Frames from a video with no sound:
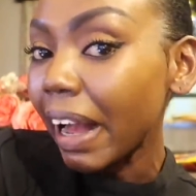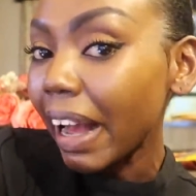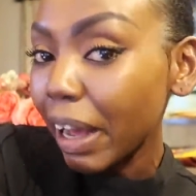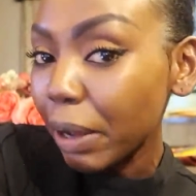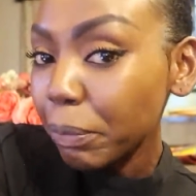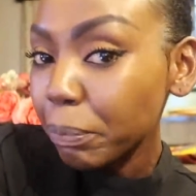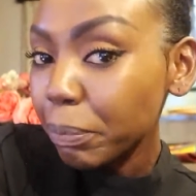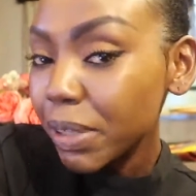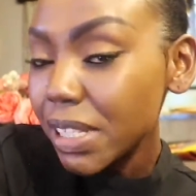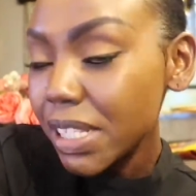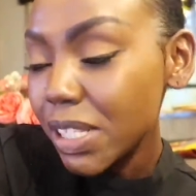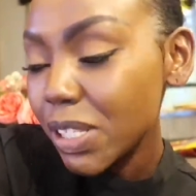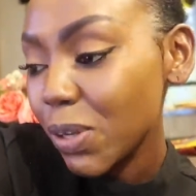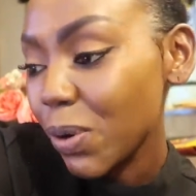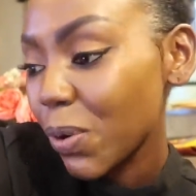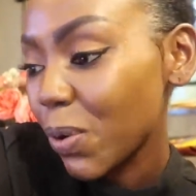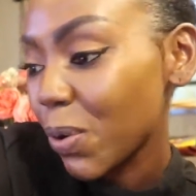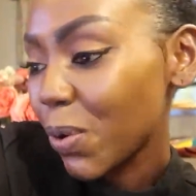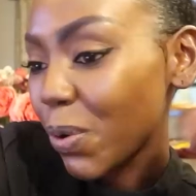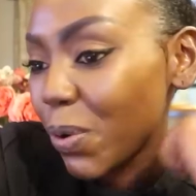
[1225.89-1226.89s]
up,
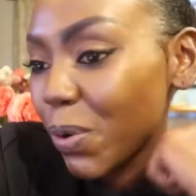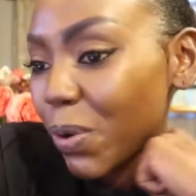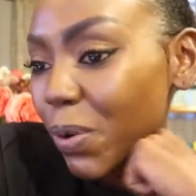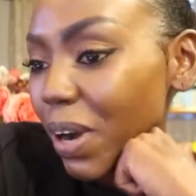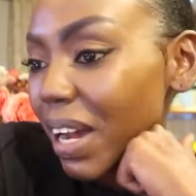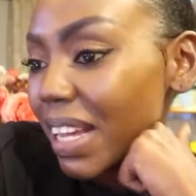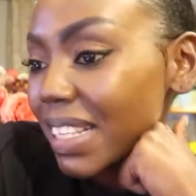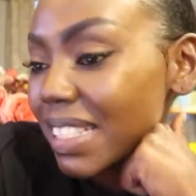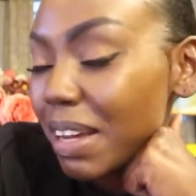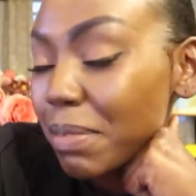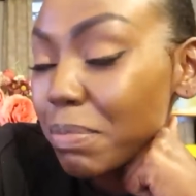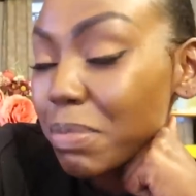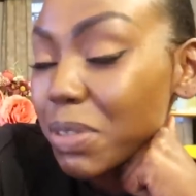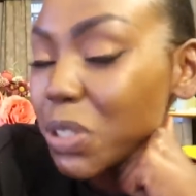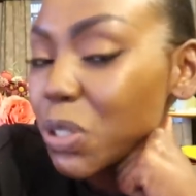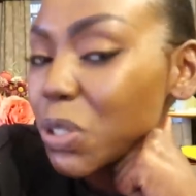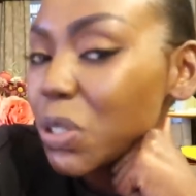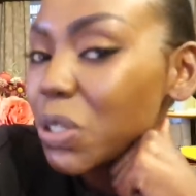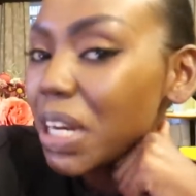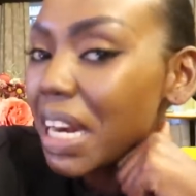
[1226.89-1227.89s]
so as I'm
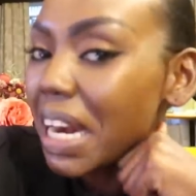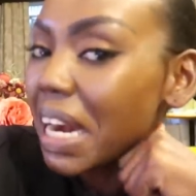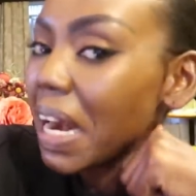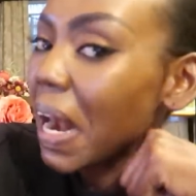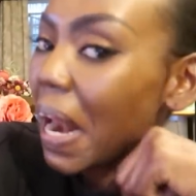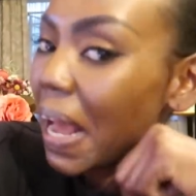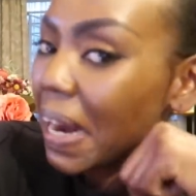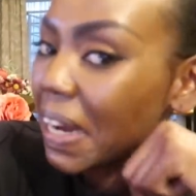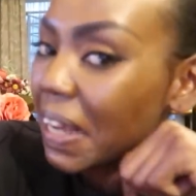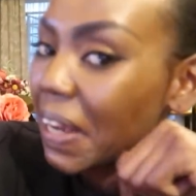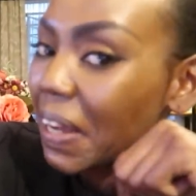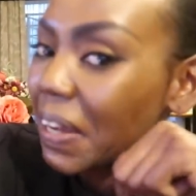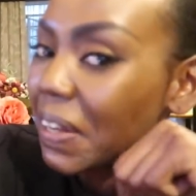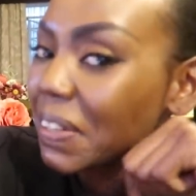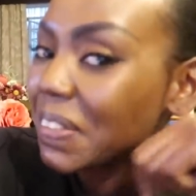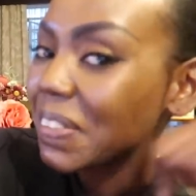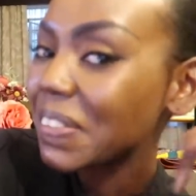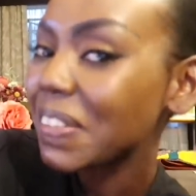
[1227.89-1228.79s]
learning,